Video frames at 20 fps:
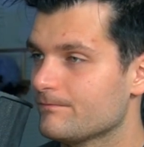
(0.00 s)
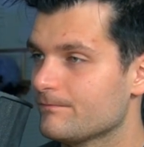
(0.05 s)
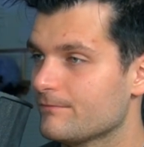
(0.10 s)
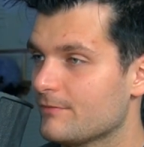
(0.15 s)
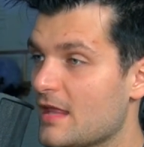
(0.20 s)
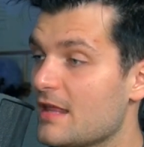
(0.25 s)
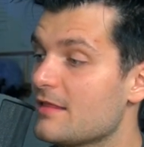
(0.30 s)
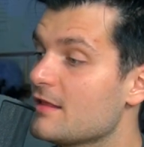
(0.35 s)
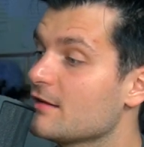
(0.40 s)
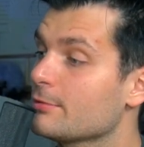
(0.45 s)

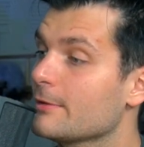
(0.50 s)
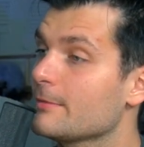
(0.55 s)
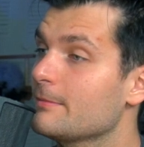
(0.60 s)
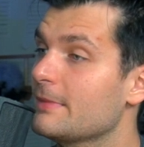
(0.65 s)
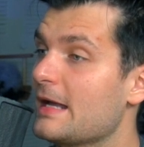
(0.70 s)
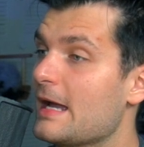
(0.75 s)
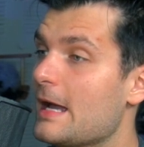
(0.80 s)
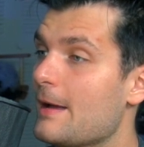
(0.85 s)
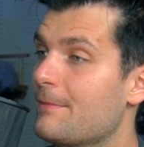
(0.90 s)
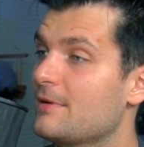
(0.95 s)
this wouldn't
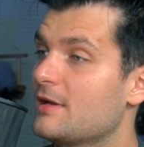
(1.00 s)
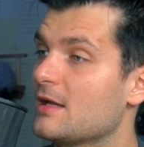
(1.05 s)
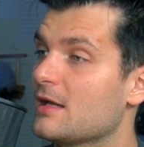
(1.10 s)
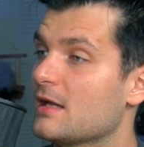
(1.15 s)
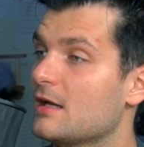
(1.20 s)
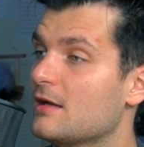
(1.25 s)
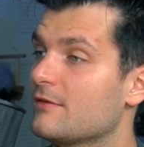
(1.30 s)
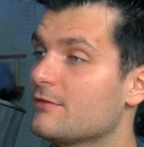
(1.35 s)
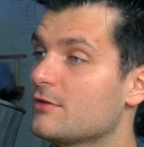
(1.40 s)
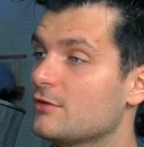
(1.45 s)
be
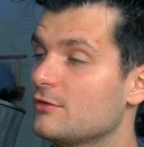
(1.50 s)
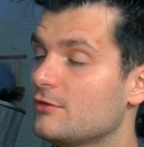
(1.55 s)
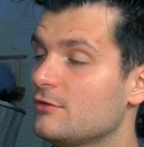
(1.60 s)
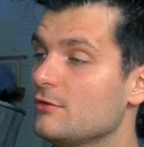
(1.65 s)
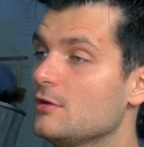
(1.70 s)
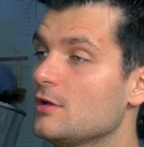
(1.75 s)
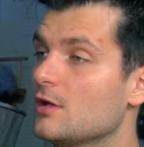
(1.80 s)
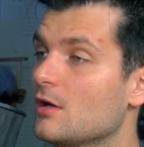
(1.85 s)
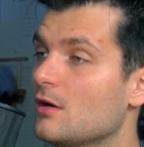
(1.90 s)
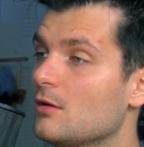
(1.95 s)
happening if the
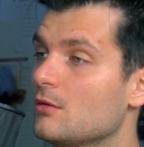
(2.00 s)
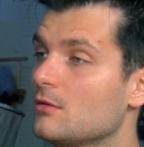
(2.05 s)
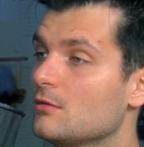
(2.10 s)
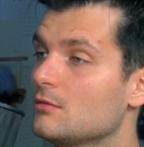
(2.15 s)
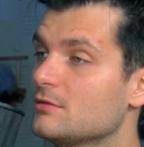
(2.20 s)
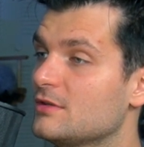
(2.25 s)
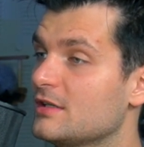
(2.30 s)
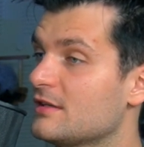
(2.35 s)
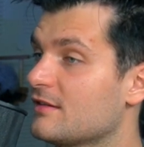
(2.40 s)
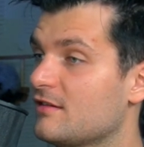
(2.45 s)

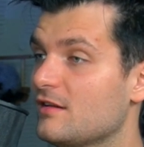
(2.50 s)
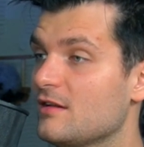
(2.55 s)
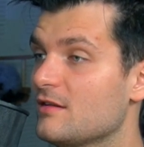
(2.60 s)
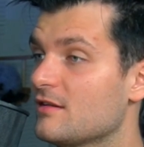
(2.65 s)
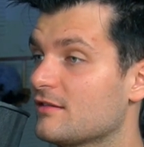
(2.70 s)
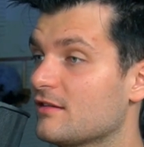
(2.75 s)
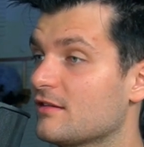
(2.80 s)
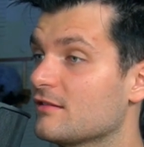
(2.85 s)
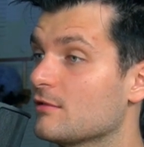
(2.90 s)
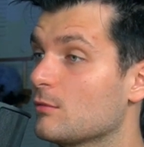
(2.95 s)
studio didn't see
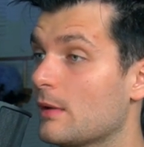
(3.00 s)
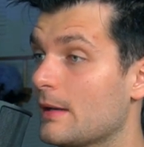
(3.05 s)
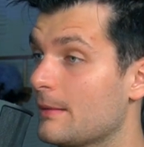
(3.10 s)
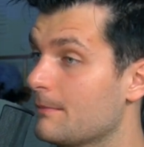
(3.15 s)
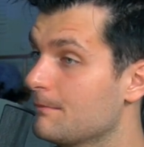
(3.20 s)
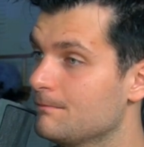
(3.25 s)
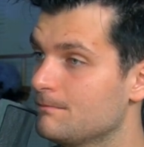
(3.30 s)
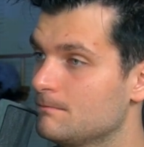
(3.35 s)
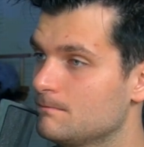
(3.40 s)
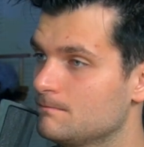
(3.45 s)
this as a
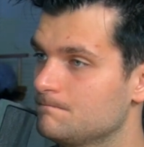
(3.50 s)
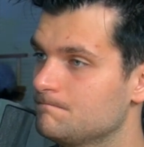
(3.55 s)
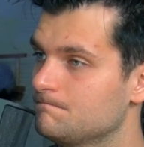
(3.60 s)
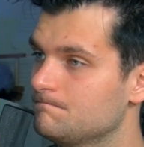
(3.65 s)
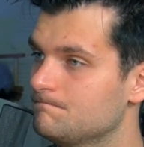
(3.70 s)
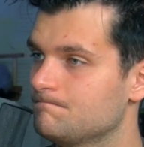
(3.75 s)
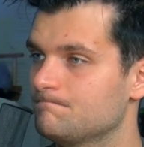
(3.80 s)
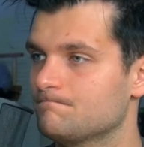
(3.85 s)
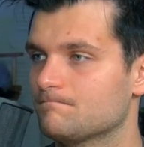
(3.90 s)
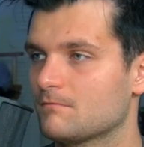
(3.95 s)
win.
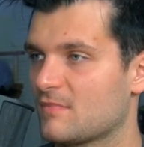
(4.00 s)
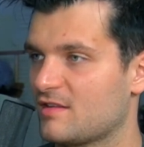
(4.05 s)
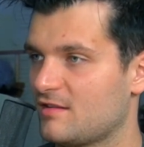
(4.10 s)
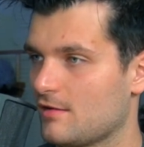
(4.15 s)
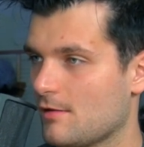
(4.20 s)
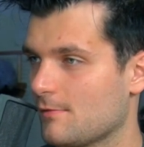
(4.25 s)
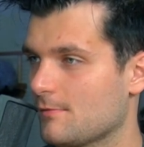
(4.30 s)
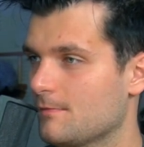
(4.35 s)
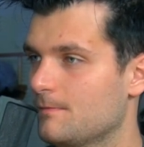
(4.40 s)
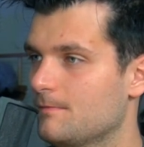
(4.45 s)

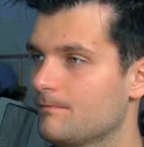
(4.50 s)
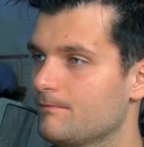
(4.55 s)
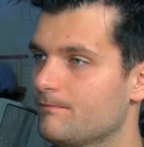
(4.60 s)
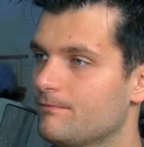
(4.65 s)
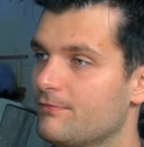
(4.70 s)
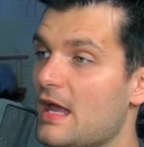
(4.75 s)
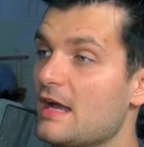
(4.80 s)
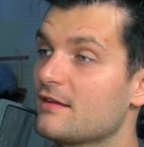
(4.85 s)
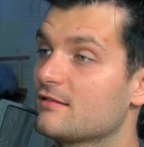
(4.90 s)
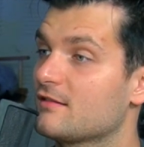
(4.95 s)
So
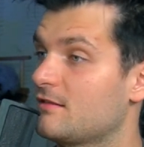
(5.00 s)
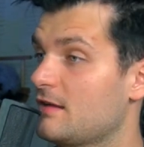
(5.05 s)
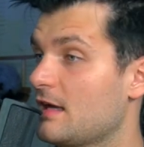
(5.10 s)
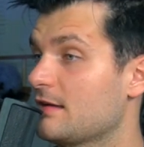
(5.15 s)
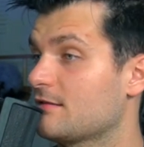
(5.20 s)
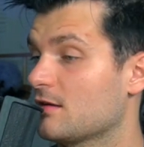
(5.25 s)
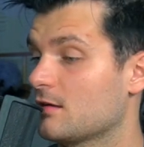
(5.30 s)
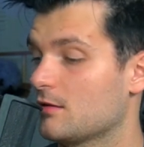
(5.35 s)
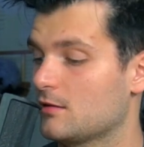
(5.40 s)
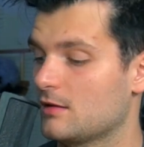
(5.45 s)

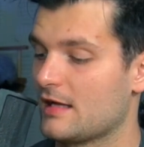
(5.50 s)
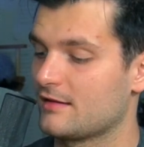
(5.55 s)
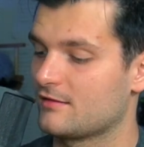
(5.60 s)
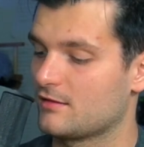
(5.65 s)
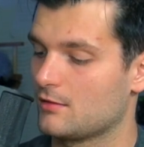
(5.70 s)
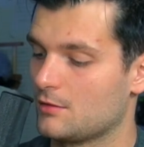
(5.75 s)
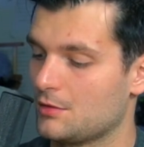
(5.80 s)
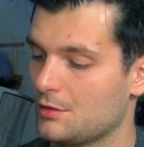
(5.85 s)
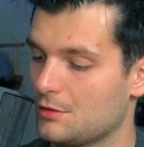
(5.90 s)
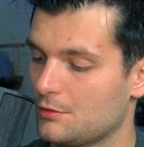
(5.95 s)
that's
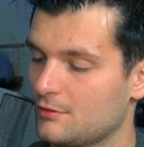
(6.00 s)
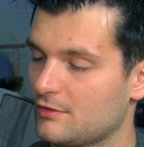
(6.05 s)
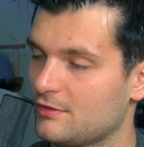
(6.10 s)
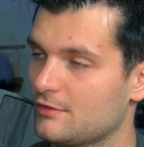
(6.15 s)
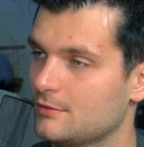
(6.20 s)
good news.